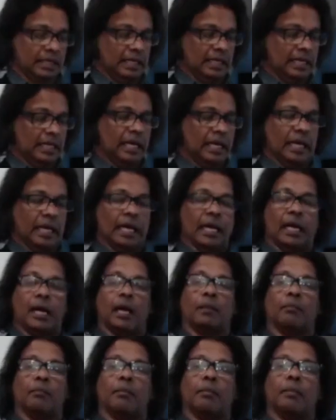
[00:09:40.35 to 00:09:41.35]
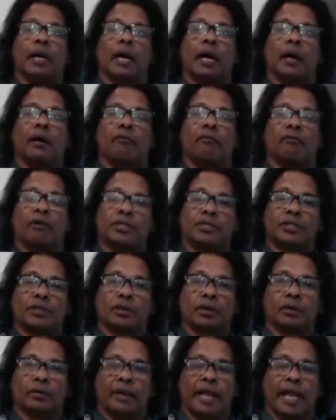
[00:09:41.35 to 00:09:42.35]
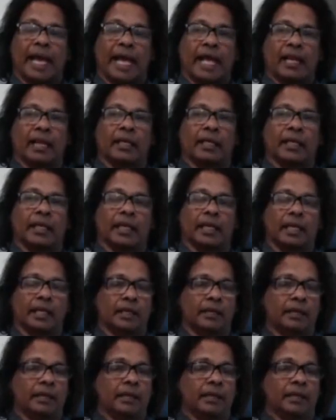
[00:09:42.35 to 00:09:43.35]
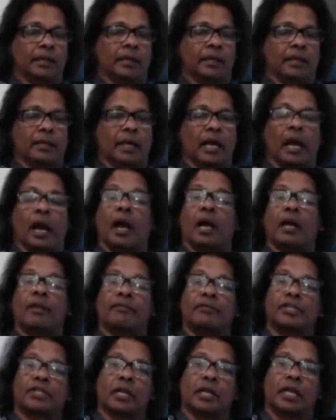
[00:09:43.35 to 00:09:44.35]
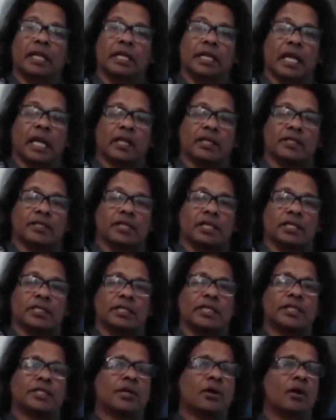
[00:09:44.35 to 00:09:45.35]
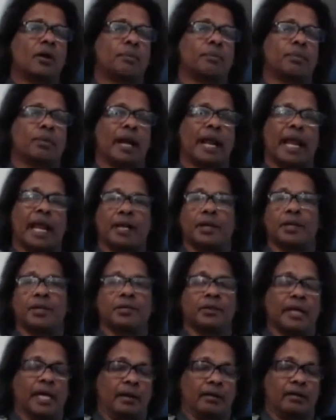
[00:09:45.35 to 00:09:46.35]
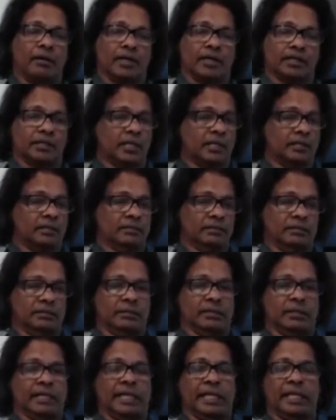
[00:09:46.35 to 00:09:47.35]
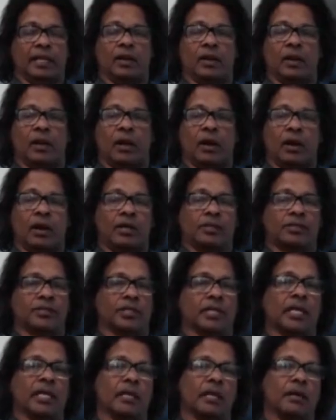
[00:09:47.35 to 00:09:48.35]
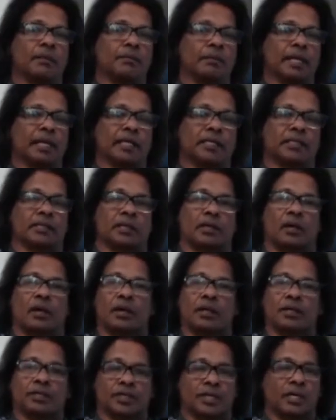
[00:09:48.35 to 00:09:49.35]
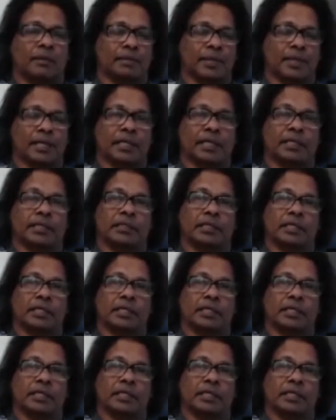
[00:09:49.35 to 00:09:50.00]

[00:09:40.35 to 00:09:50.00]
um, uh, virtual reality, uh, artificial intelligence. These are all brand new areas that the large incumbents, large companies